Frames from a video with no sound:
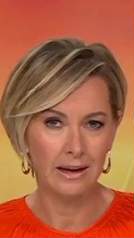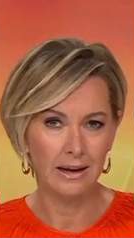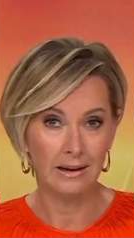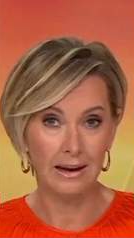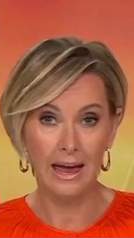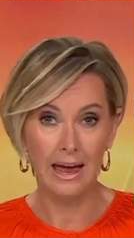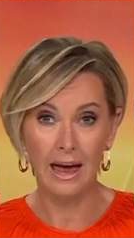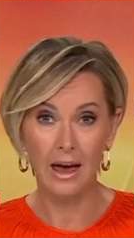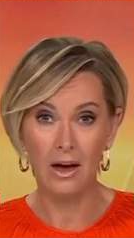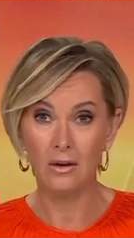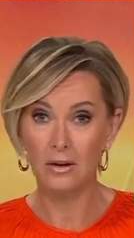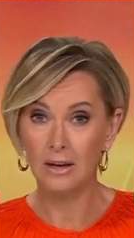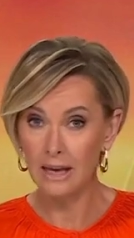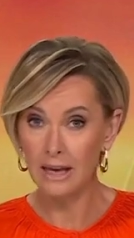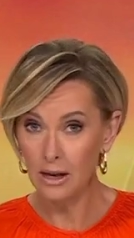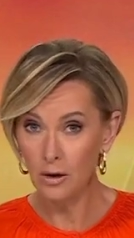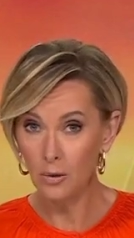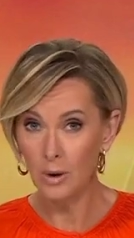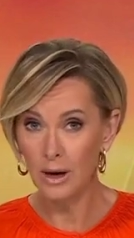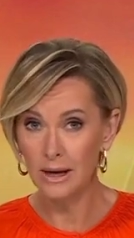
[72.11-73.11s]
Now,
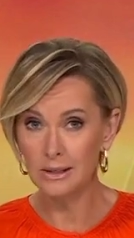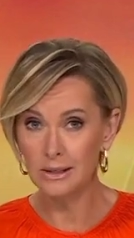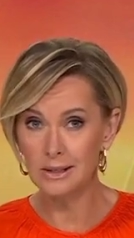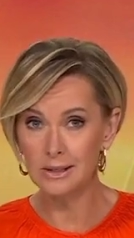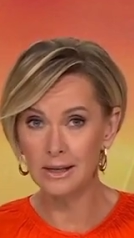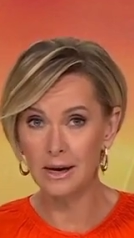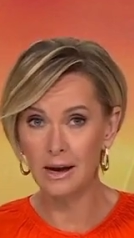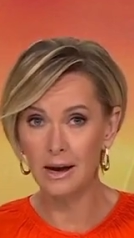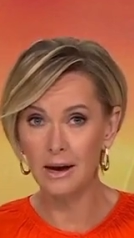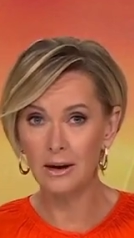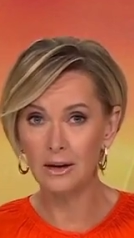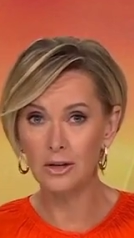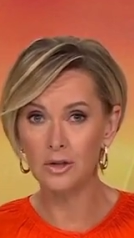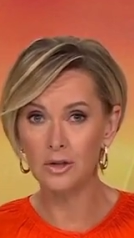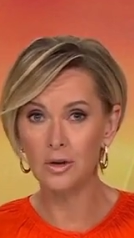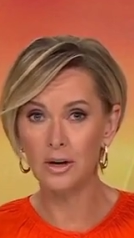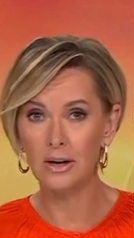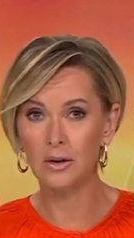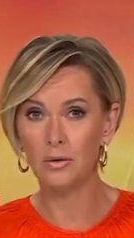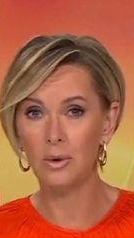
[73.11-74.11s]
getaway star
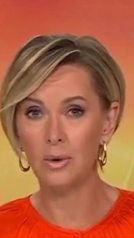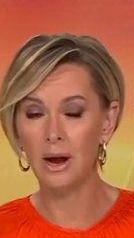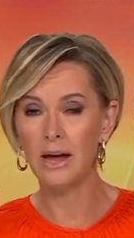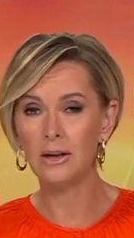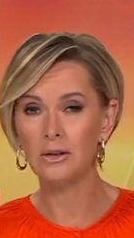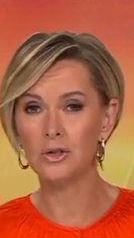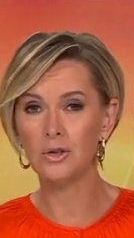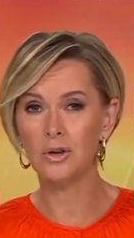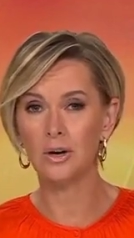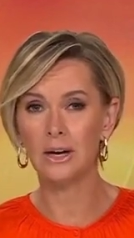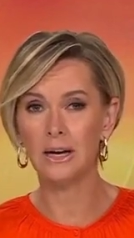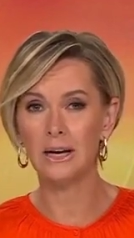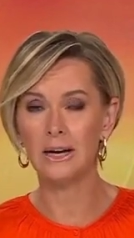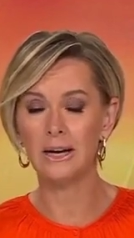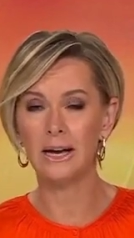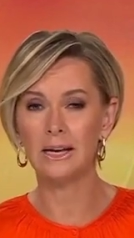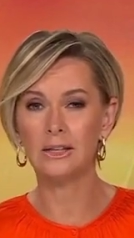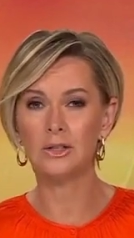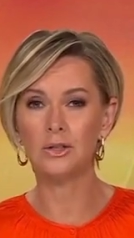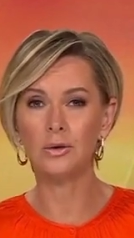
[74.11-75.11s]
Catriona Rowntree
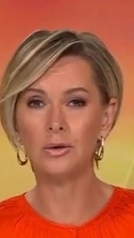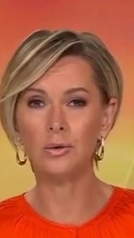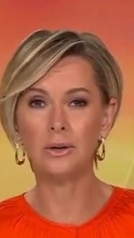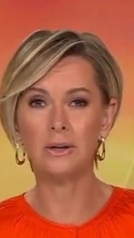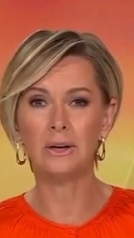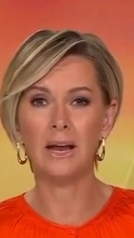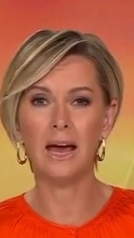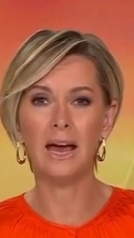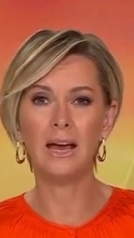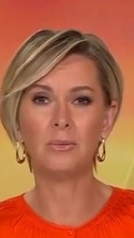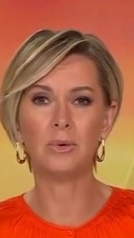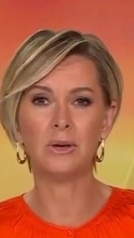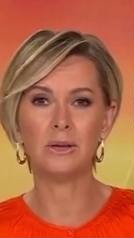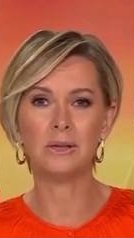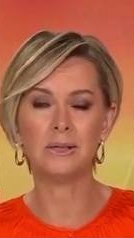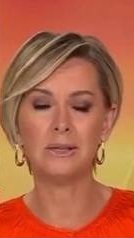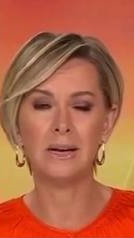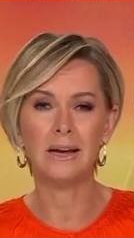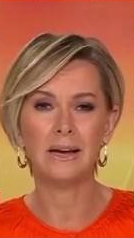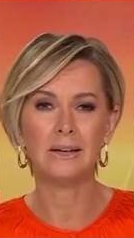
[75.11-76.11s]
has joined
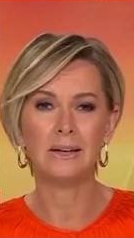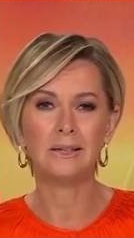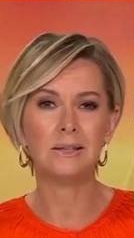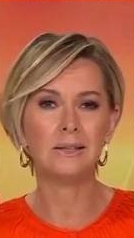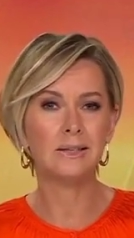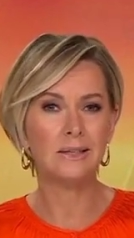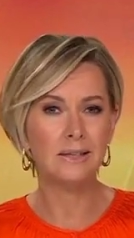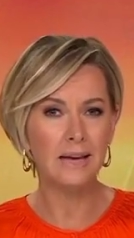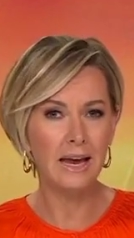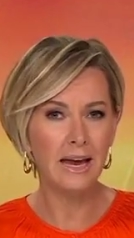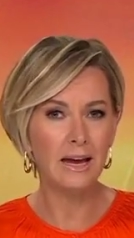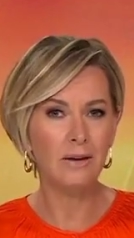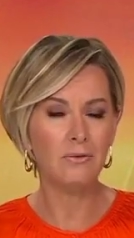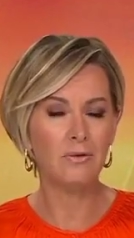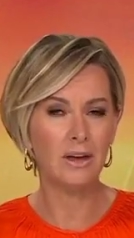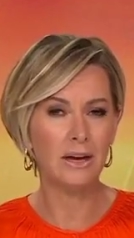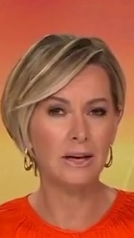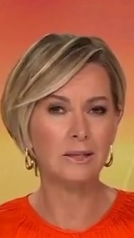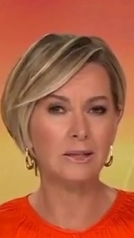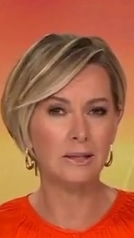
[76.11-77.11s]
neighbours to save
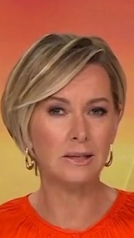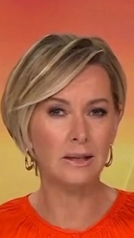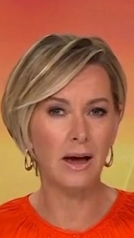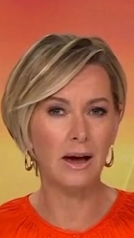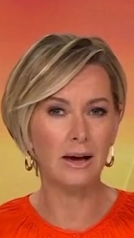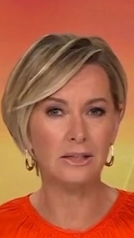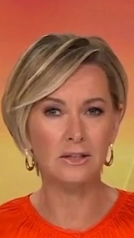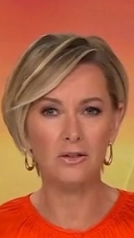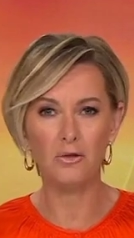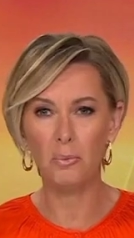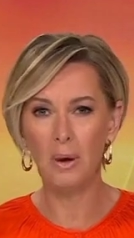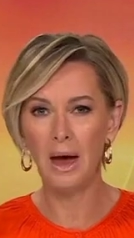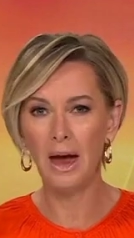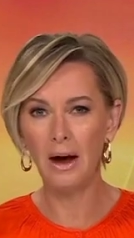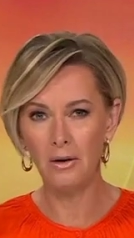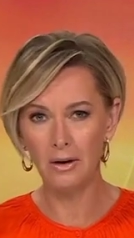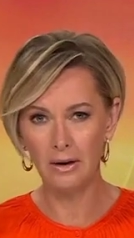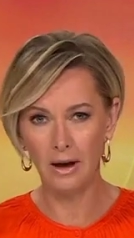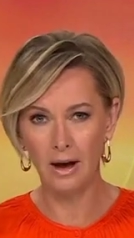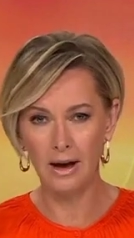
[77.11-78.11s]
their slice of
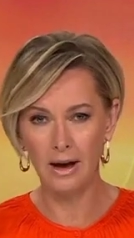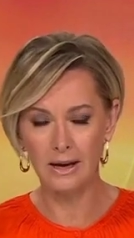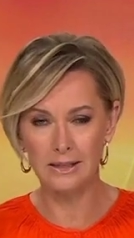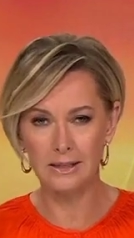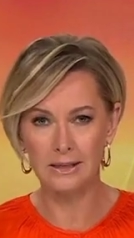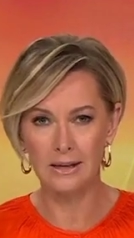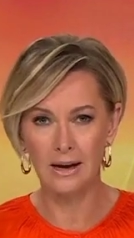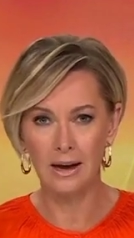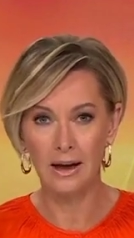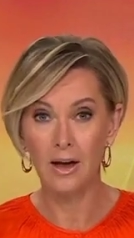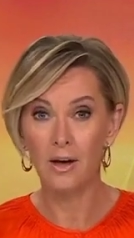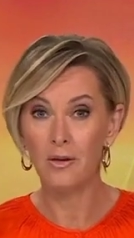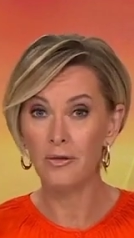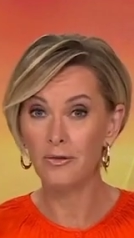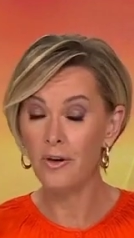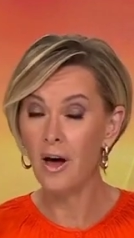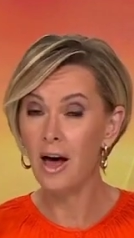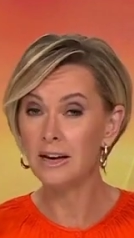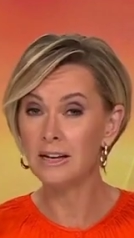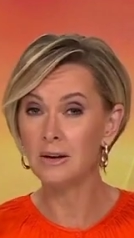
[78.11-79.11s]
paradise,
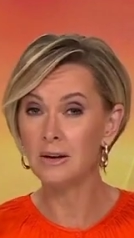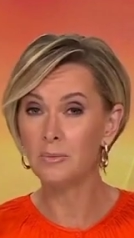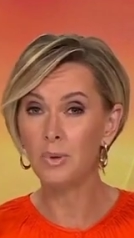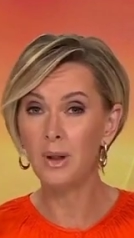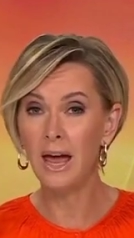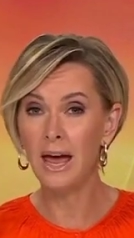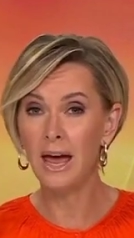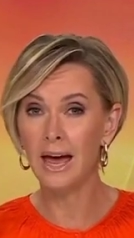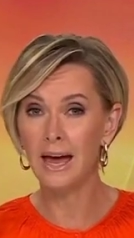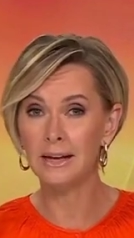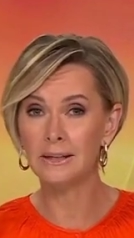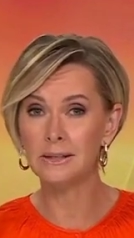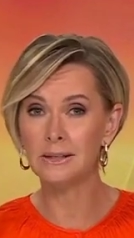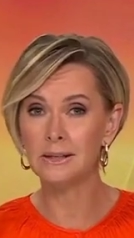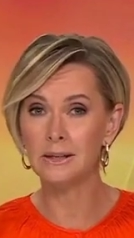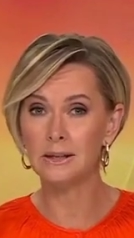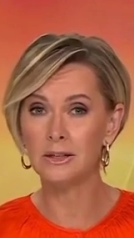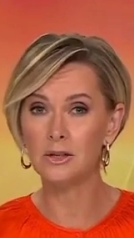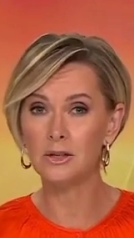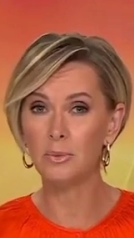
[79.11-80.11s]
fighting plans
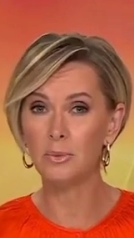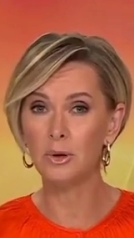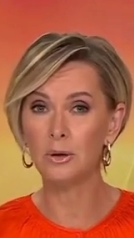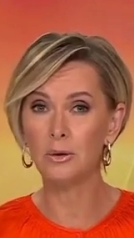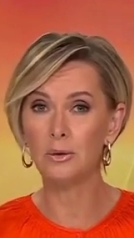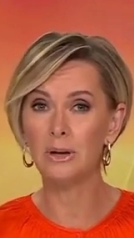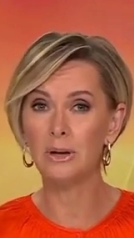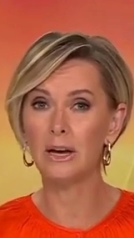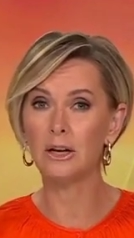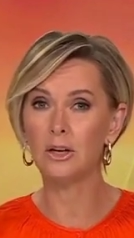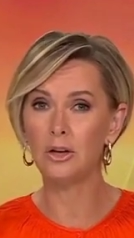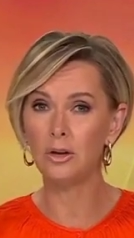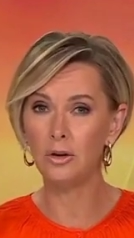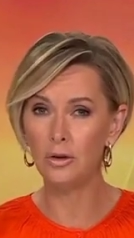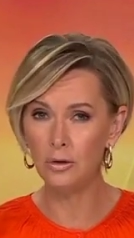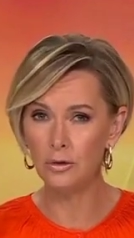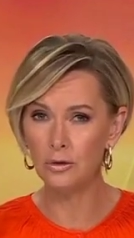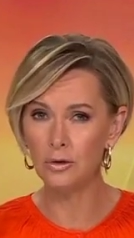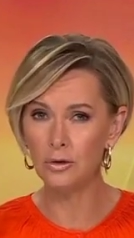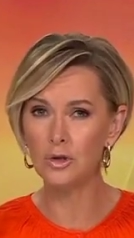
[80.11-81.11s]
to build a
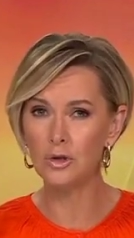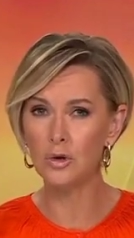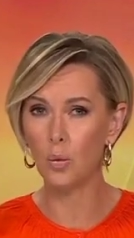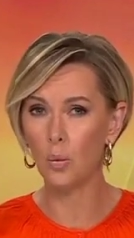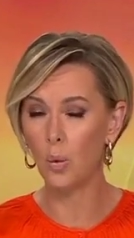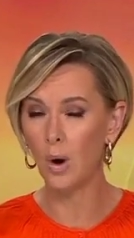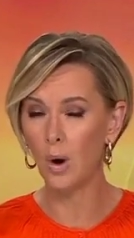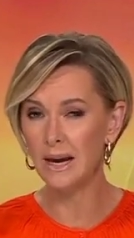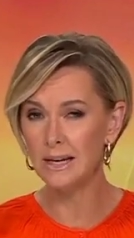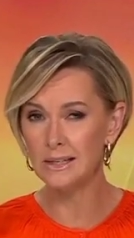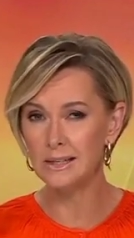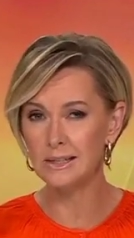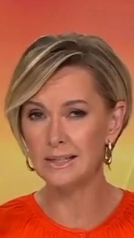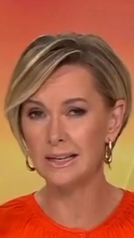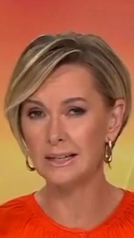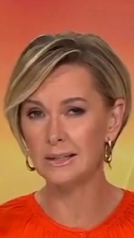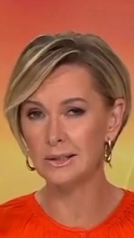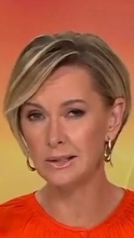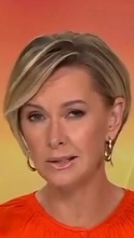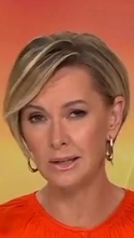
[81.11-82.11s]
huge waste
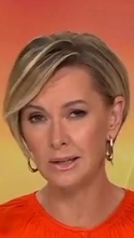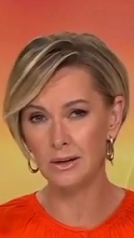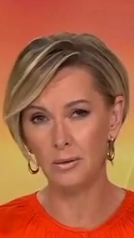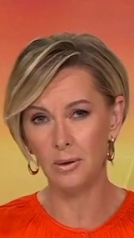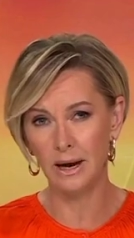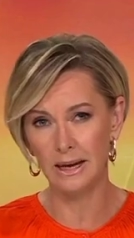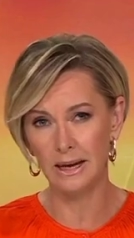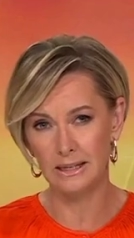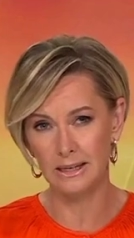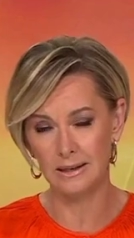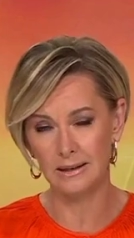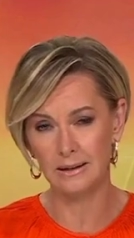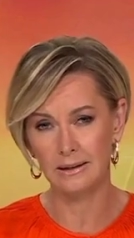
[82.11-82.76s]
incinerator.